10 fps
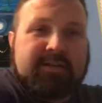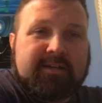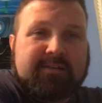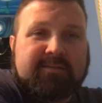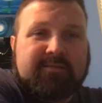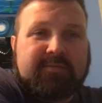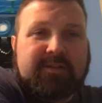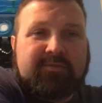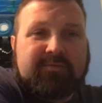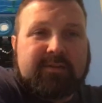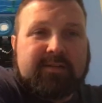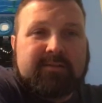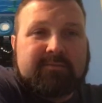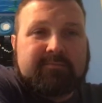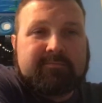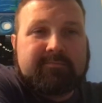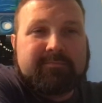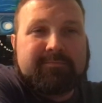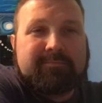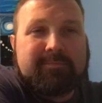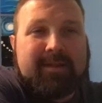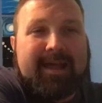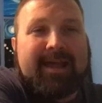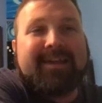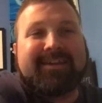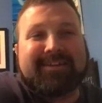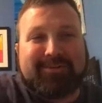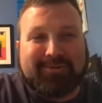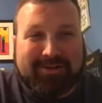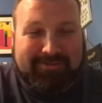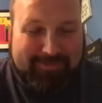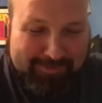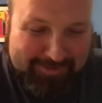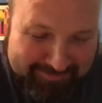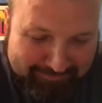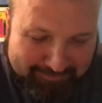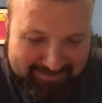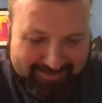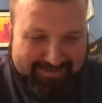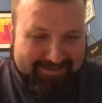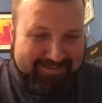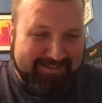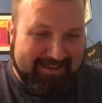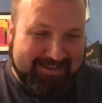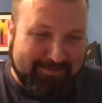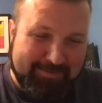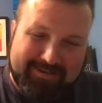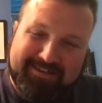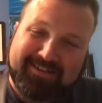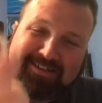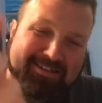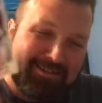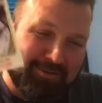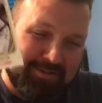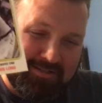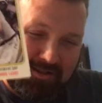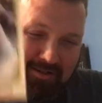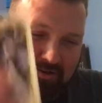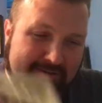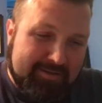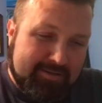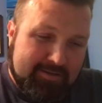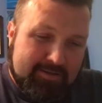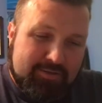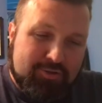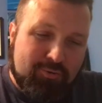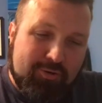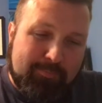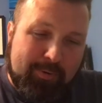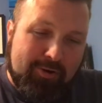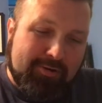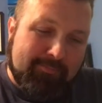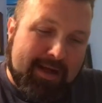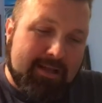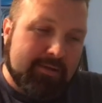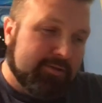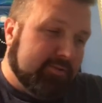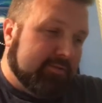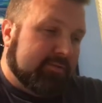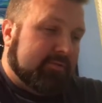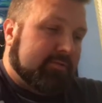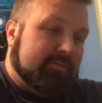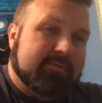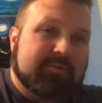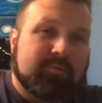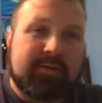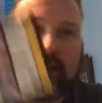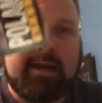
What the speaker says: cuts in the video feed. Hanging on your every word. Thank you, buddy. Chris Long. Troy Polamalu with the hair